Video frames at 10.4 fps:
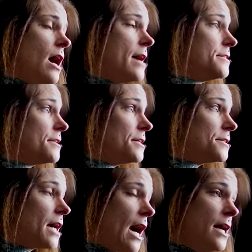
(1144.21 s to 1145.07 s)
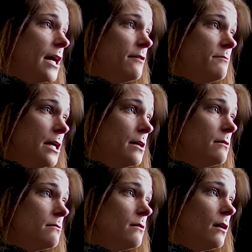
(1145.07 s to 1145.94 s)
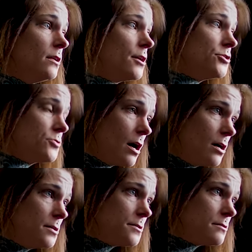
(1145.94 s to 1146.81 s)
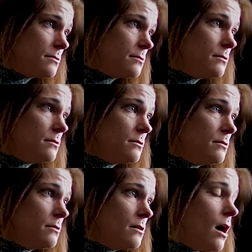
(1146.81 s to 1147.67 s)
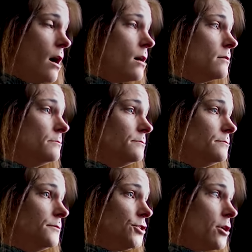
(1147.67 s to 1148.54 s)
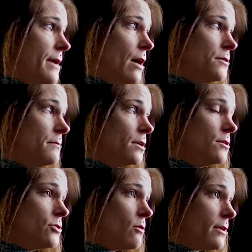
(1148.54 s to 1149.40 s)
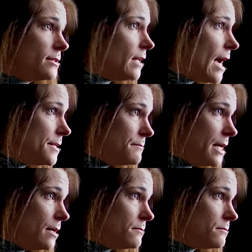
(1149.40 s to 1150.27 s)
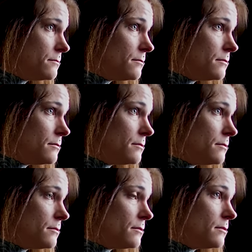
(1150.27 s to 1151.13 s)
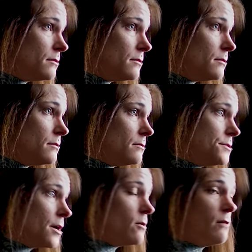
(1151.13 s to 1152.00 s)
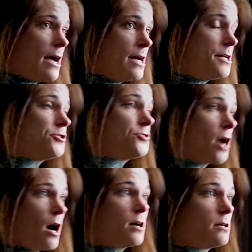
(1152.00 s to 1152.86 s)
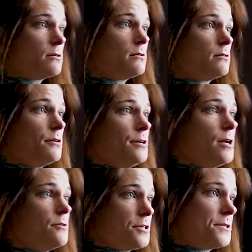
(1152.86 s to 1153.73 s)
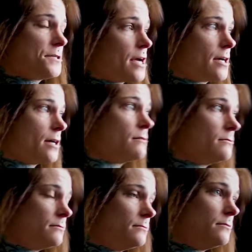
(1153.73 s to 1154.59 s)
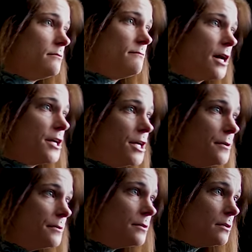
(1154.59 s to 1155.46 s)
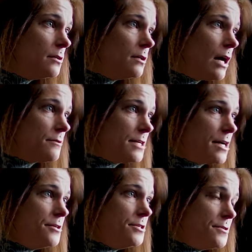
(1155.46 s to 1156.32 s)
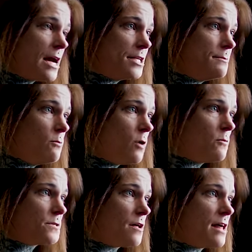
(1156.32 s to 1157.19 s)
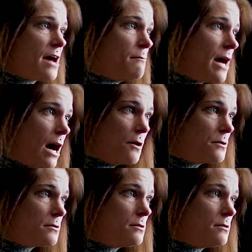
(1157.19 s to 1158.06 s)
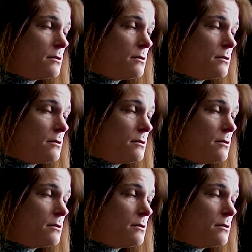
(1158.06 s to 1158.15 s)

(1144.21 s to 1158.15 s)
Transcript: I said, this guy gave me a lot of drugs, took me out in the middle of nowhere and lied to me. So I hit his truck, you know, just like a fuck you. How dare you do that to me? What was all that about?